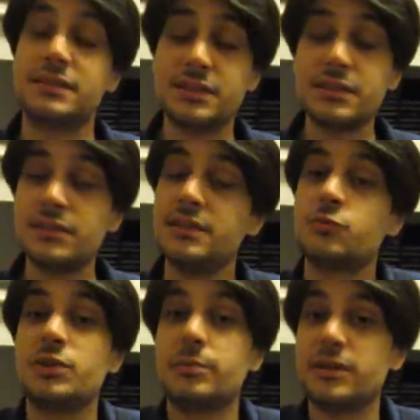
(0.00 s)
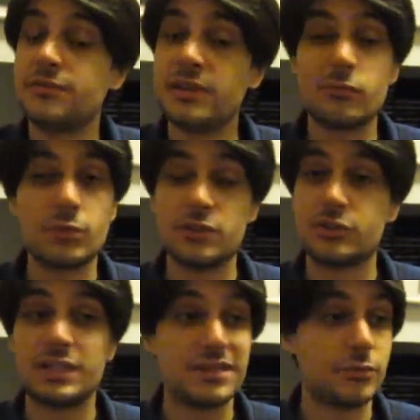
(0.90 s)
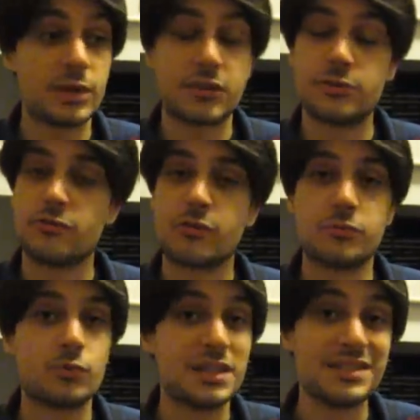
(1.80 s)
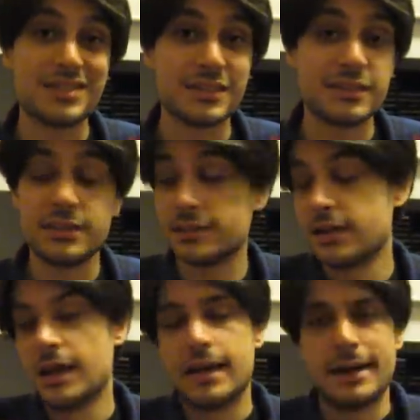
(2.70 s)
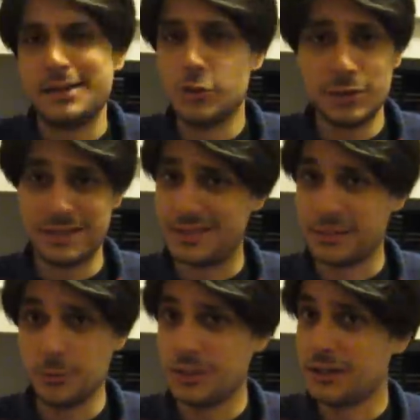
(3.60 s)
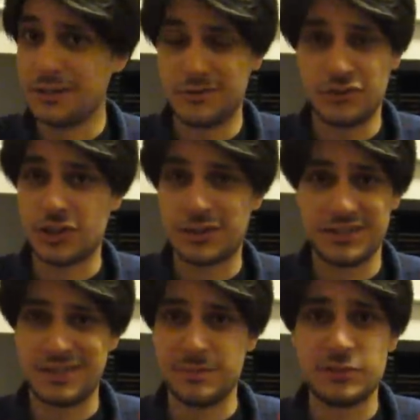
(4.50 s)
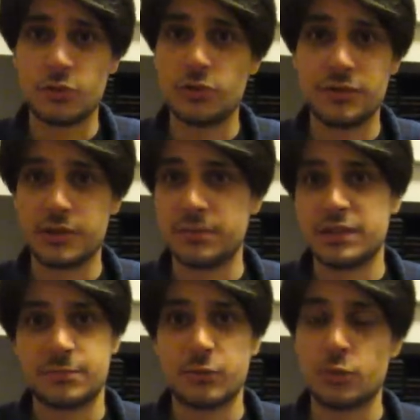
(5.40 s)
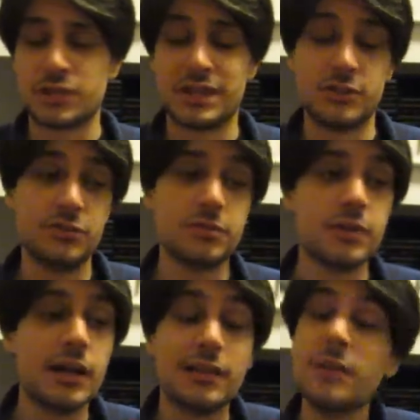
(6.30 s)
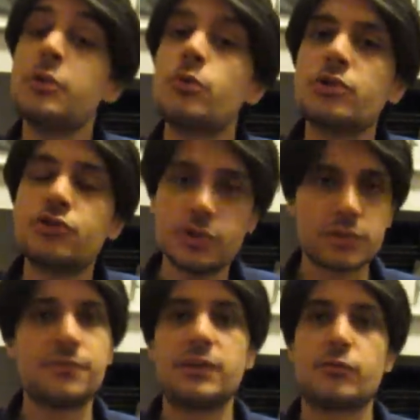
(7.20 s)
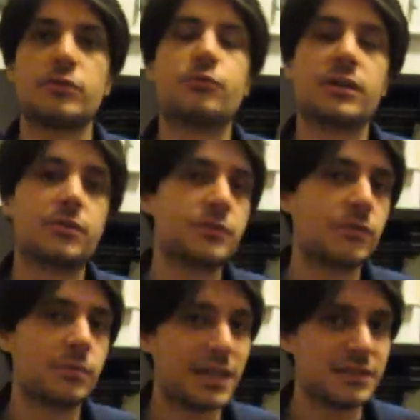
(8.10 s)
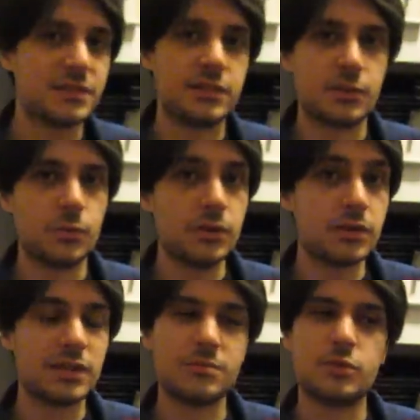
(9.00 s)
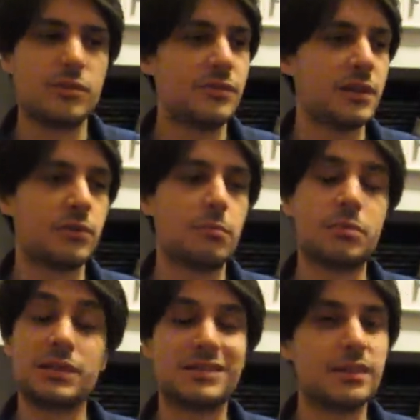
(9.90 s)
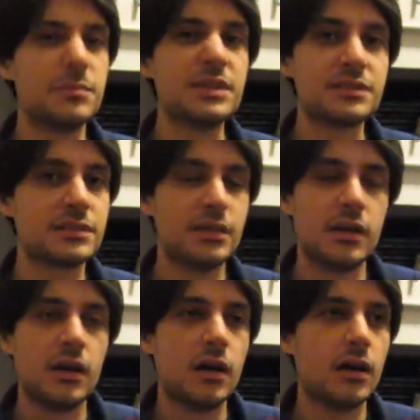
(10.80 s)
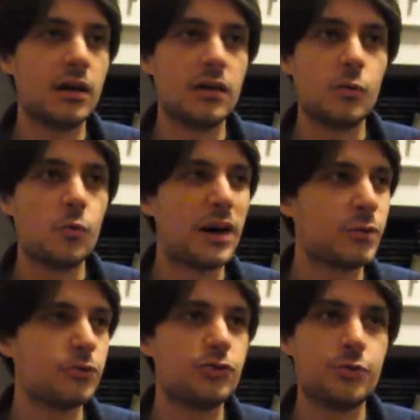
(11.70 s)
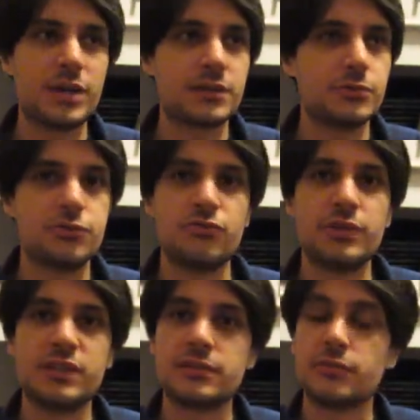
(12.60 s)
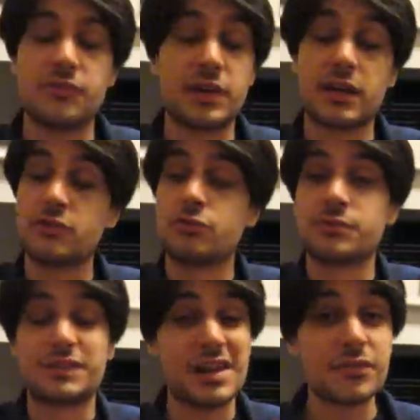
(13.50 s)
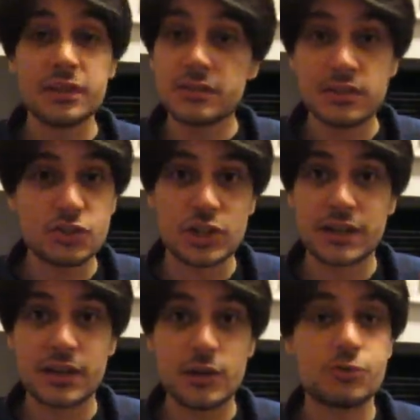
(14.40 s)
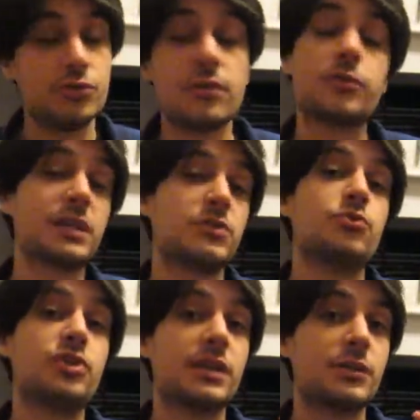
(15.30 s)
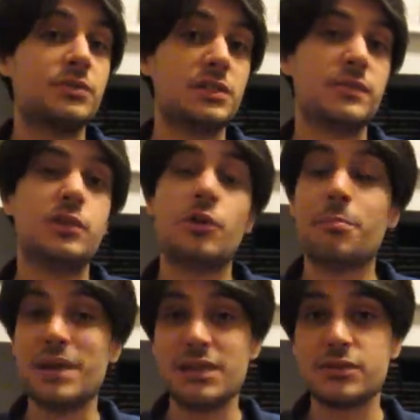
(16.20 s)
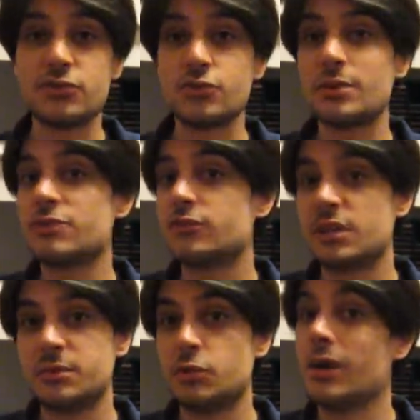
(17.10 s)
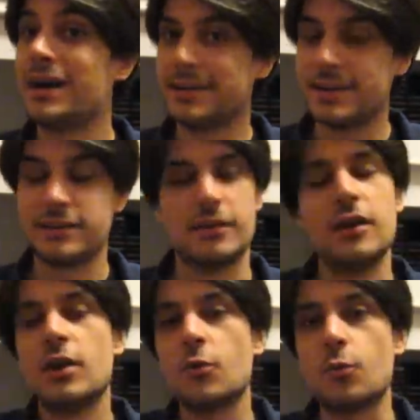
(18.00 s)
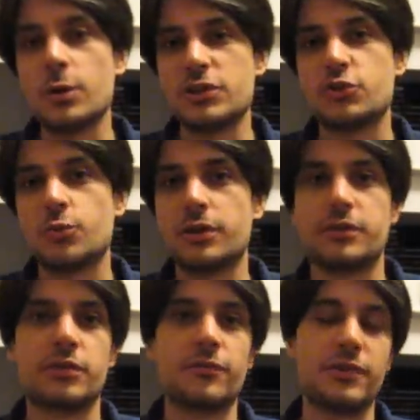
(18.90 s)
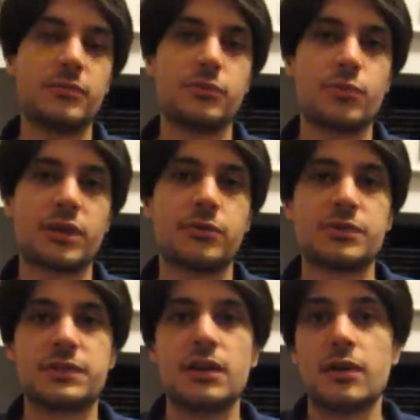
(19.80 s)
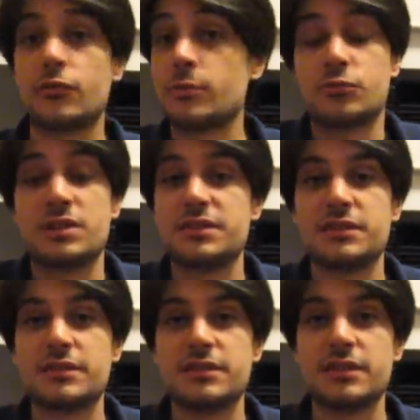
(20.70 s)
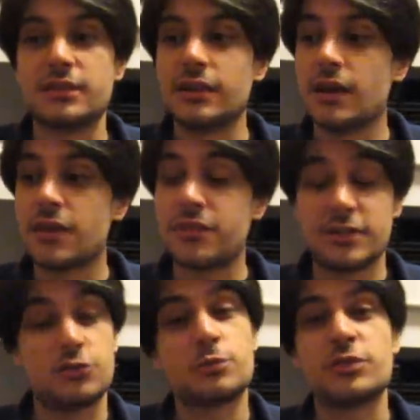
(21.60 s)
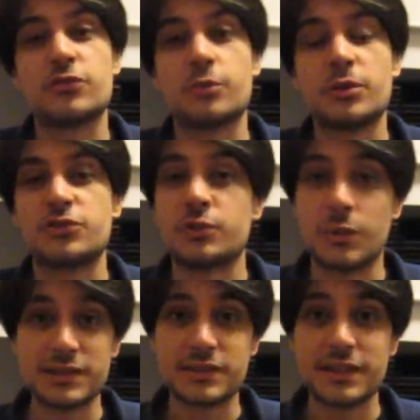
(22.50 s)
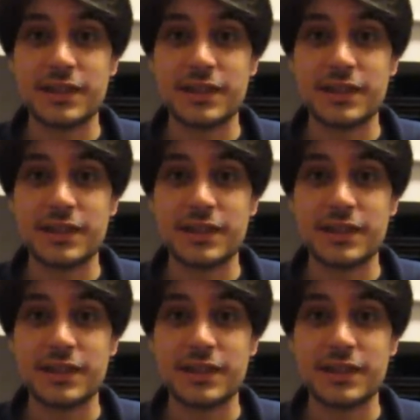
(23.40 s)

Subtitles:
That's it. These were my favorite 10 records from 2016. I know it's a weird chart, it's a bit all over the place, but what can you do? Let me know what your favorite records from last year were. Let me know if I completely missed one or two records you think I should definitely check out. Don't forget to check out this video on Maven 2 and to let me know again which were your favorite records from 2016. Thank you so much for watching once